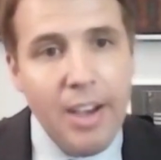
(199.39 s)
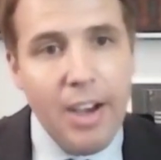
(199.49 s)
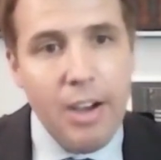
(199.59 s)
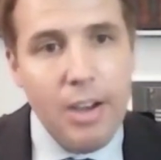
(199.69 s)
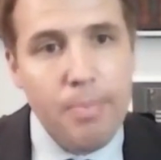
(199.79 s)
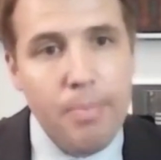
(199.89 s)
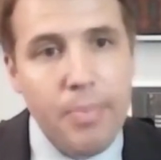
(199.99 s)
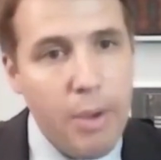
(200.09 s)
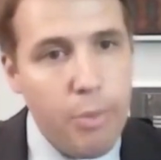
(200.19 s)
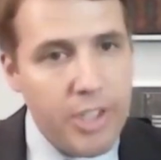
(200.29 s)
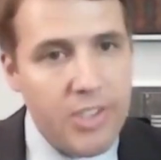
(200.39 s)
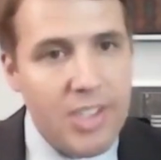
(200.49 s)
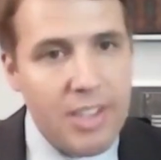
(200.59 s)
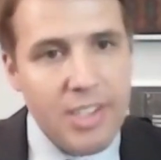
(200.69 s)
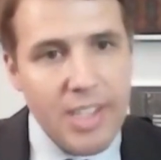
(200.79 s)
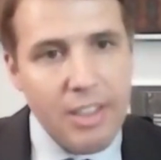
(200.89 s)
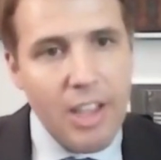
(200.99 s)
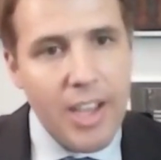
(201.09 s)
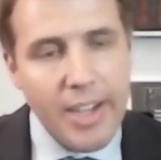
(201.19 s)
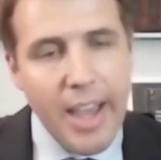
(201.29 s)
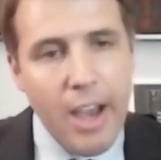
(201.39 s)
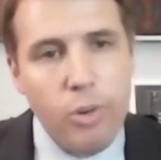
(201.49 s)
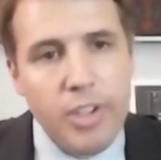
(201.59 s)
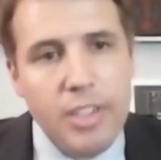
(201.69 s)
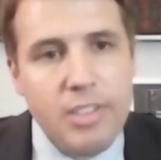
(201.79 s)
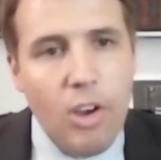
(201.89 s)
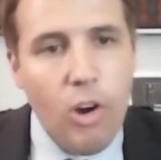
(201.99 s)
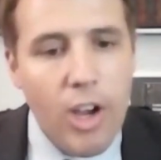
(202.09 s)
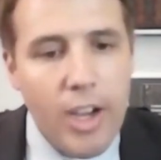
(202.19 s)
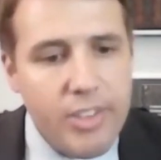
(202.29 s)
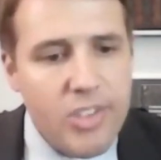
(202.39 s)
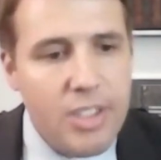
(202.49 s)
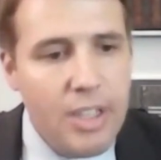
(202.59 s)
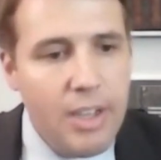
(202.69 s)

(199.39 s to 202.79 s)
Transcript: It would extend the deadline out into August.